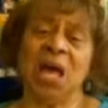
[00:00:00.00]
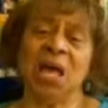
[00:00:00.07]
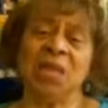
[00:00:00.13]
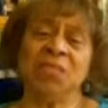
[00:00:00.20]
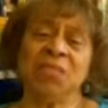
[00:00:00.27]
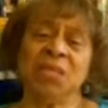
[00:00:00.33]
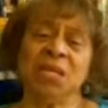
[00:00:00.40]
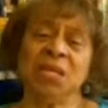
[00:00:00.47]

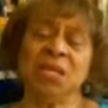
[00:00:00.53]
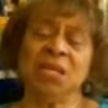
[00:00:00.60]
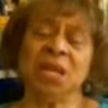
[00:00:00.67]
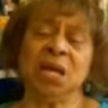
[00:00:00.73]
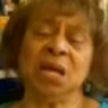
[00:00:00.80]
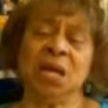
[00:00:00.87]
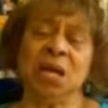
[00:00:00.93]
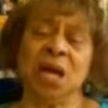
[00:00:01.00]
And
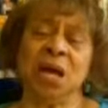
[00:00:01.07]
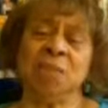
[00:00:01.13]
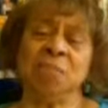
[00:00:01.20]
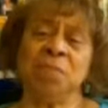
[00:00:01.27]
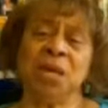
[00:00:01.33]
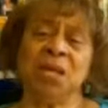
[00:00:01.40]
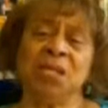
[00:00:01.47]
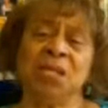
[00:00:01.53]
then I
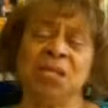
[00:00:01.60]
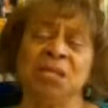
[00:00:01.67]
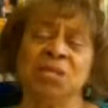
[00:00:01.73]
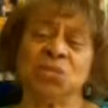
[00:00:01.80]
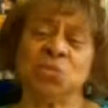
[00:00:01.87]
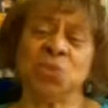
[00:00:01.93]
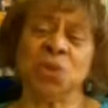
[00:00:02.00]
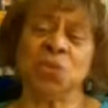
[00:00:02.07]
met
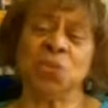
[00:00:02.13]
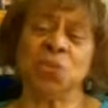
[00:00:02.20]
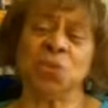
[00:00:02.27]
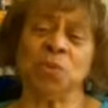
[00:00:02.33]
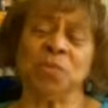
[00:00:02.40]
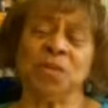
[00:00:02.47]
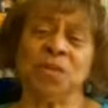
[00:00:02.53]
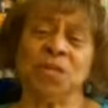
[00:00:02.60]
this one
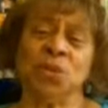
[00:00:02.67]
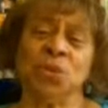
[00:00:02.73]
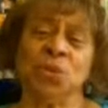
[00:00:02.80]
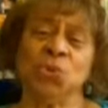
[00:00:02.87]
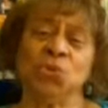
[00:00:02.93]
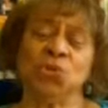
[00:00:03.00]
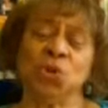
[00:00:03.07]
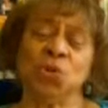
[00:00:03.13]
woman
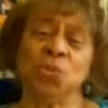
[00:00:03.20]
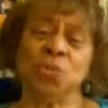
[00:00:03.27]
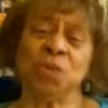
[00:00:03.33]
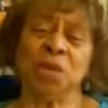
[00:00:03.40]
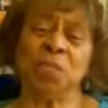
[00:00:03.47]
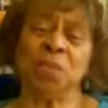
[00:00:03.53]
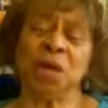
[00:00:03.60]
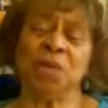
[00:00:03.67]
who told
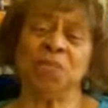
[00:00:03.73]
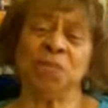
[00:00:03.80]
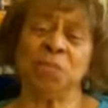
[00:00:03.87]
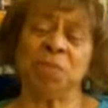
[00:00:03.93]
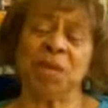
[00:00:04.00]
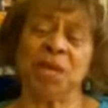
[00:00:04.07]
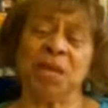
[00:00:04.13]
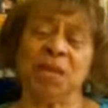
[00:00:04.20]
me about the
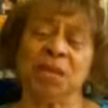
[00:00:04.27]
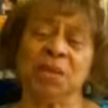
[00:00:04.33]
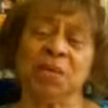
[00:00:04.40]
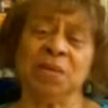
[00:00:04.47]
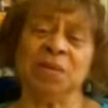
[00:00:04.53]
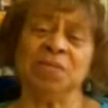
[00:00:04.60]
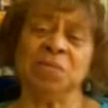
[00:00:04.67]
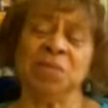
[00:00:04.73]

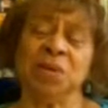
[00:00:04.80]
panel of